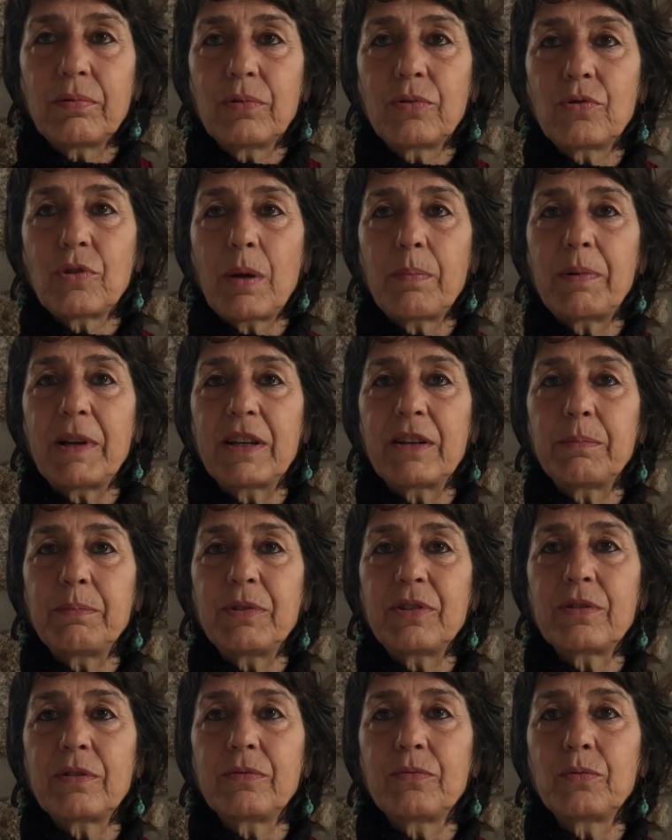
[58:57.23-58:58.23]
drop like a
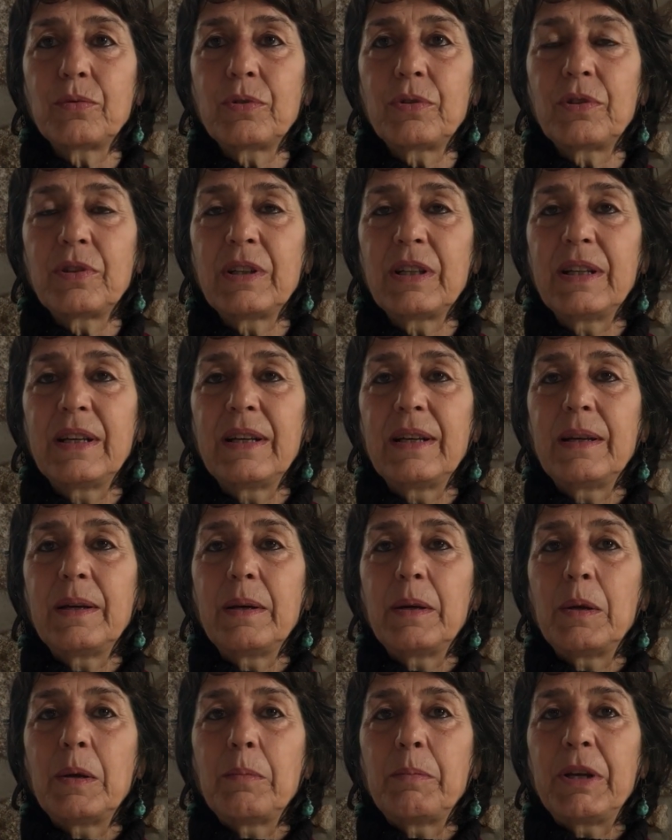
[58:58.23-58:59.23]
piece of wood
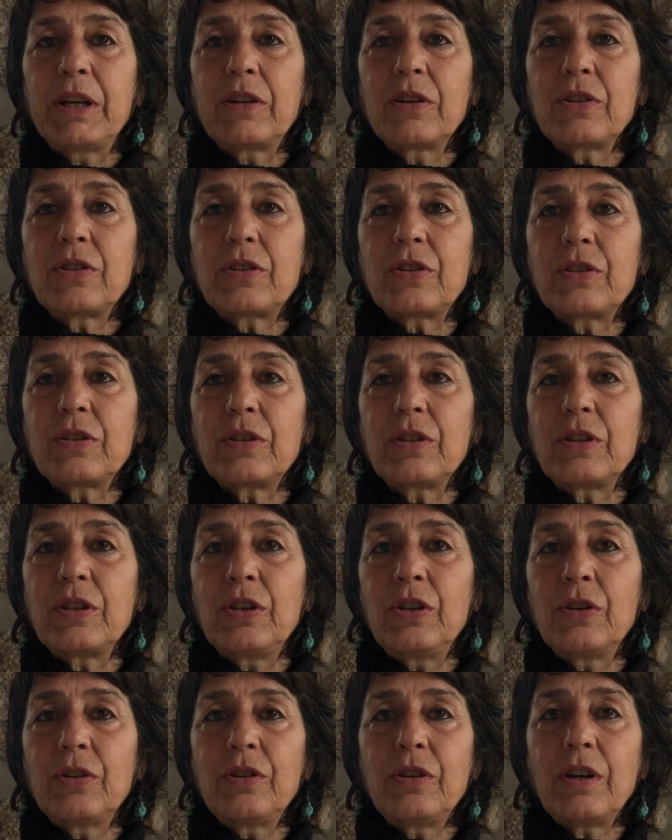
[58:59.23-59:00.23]
because
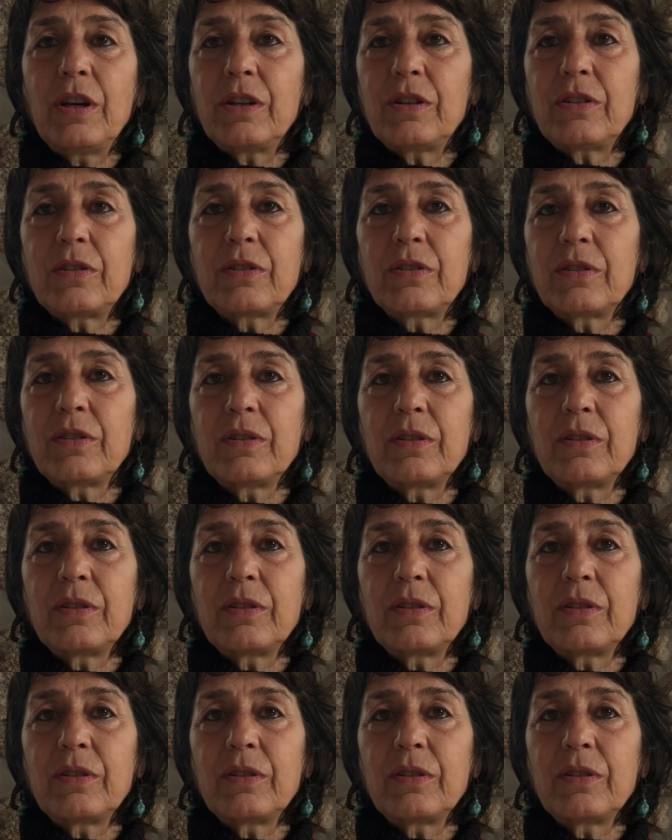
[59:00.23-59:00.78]
you're not